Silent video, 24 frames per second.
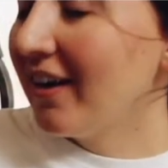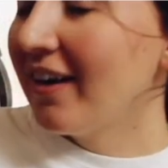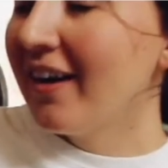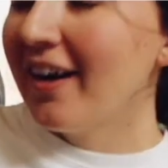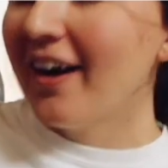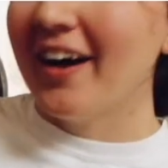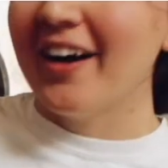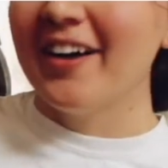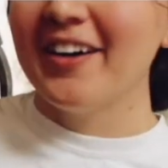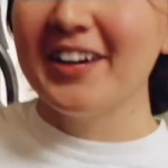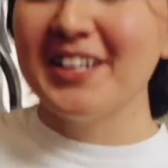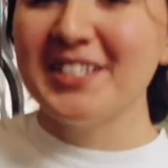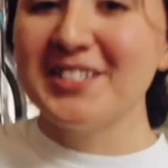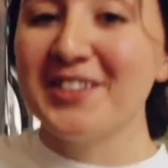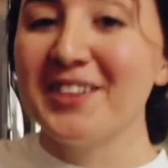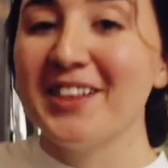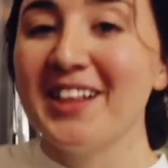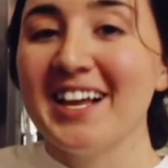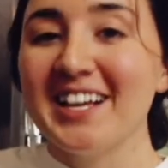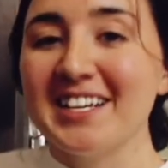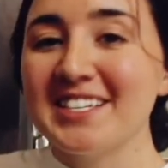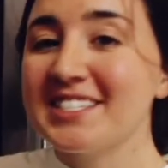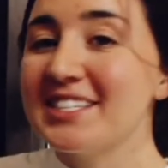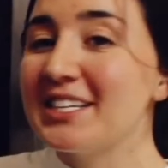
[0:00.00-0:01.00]
Alright, so the
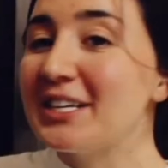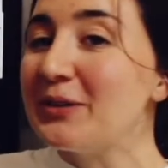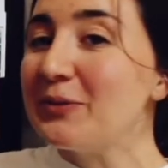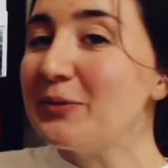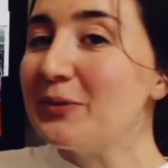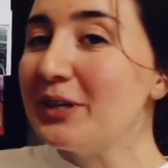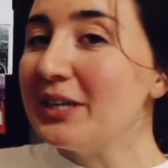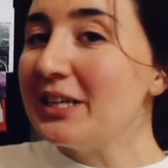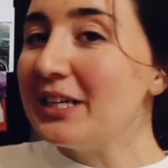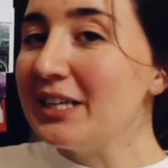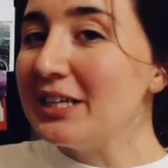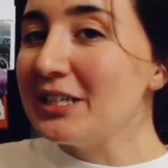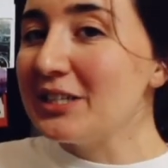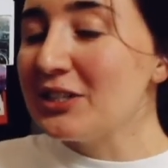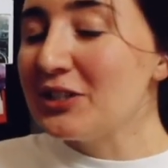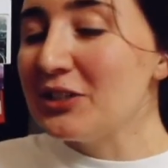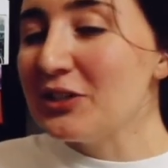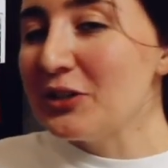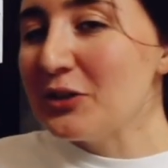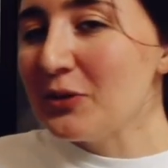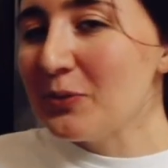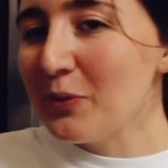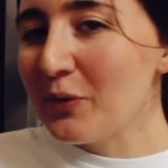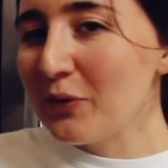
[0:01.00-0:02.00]
last thing we need to
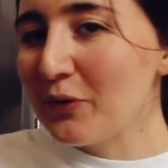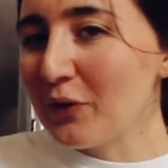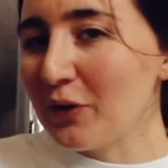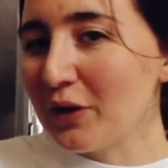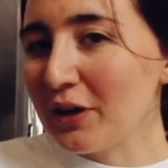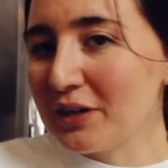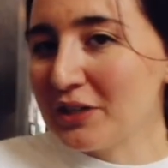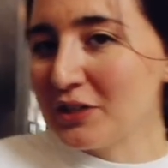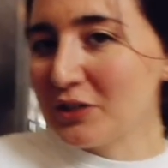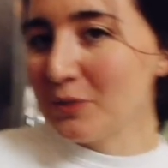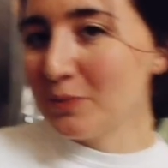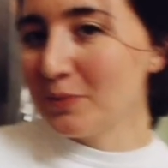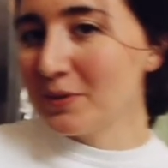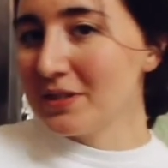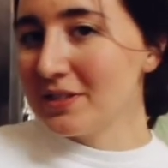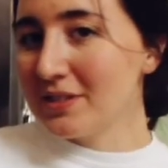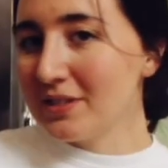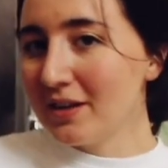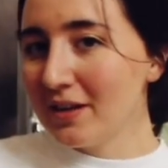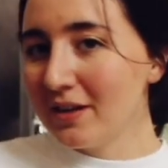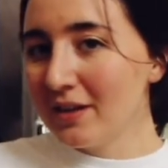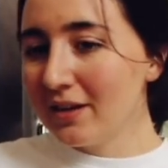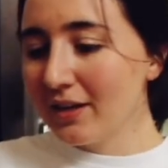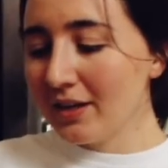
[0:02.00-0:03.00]
do before our soup is
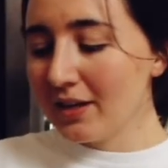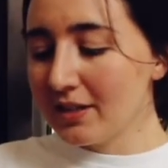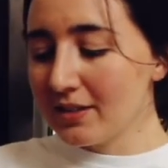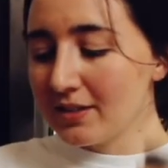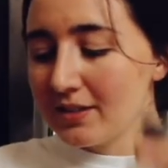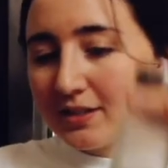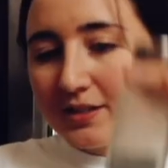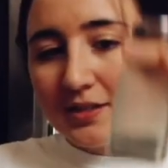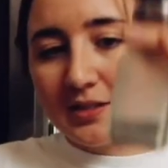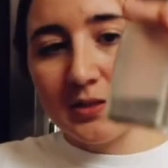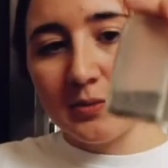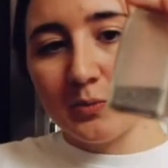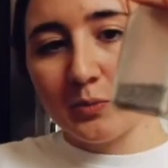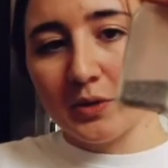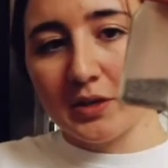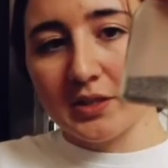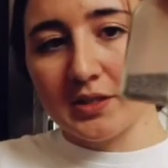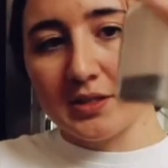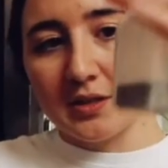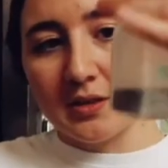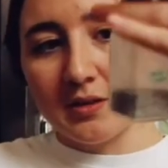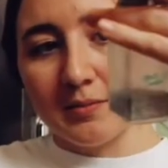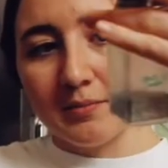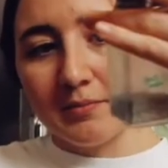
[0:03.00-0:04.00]
done is season with
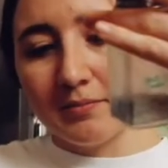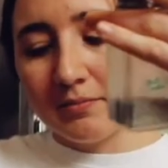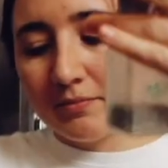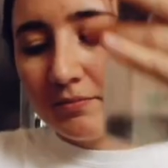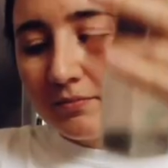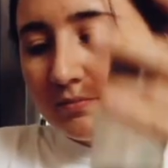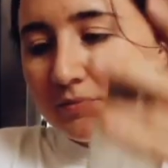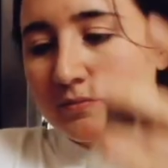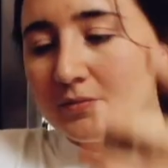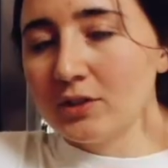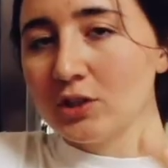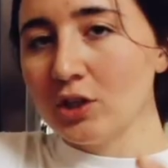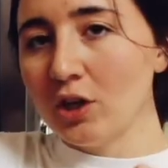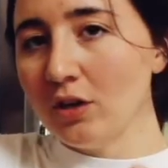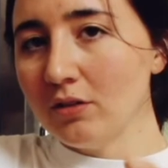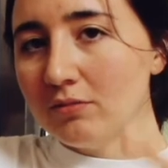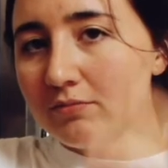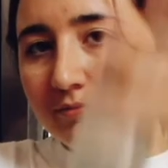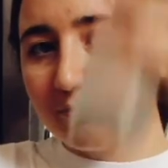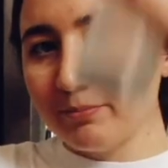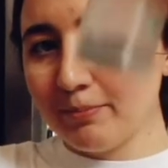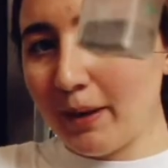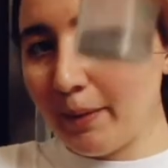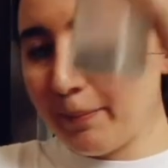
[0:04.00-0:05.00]
some salt,
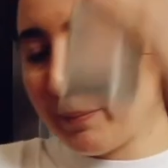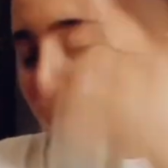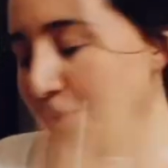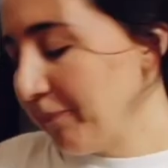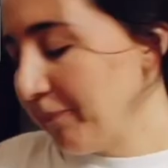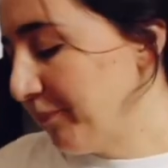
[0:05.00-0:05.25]
pepper.